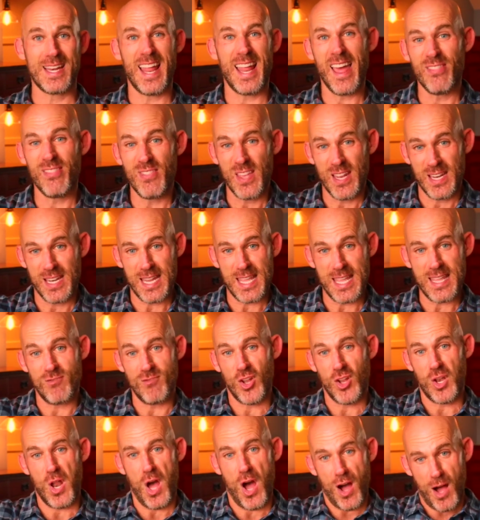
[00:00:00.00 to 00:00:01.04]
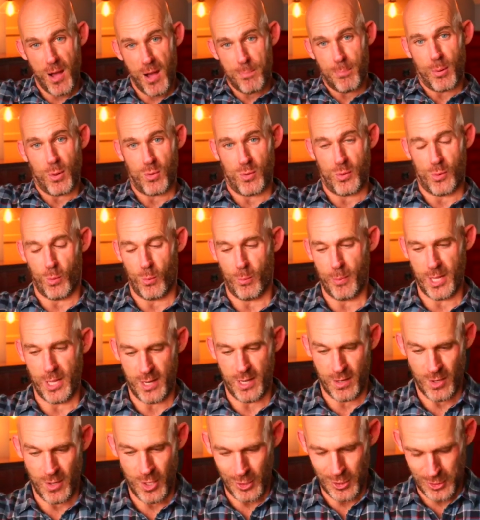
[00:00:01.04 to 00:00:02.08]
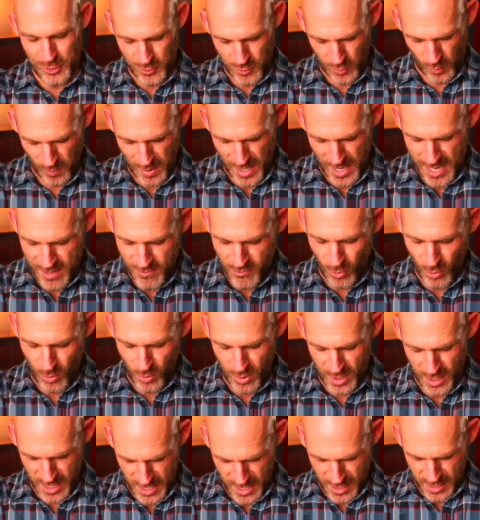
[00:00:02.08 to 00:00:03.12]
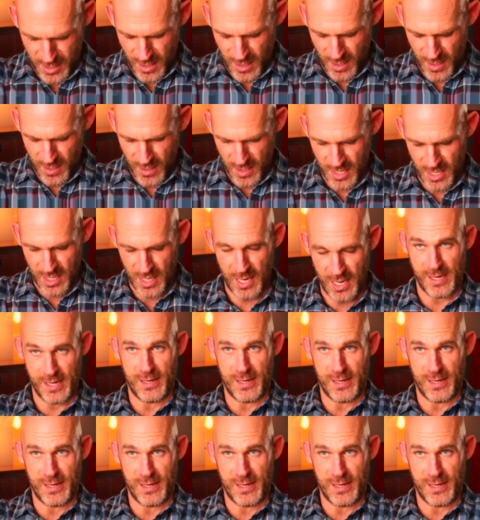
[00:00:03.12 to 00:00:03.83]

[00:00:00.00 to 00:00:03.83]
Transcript: and then even up a little bit. So navel in and